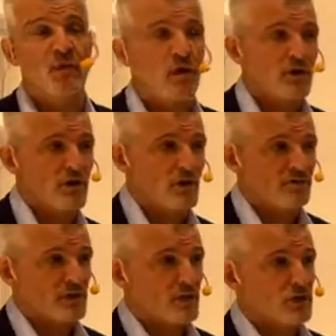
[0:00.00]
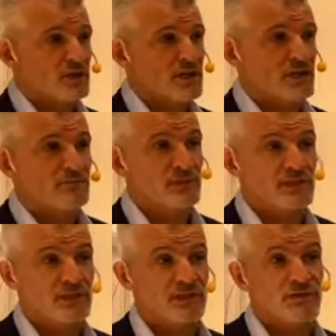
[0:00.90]
4 of the contact
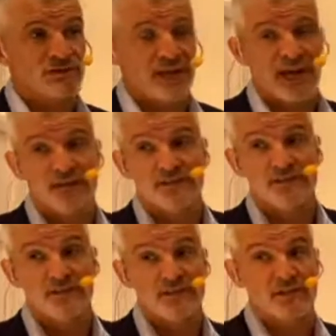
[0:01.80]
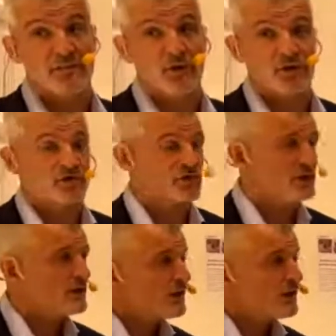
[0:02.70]
materials entering the laboratory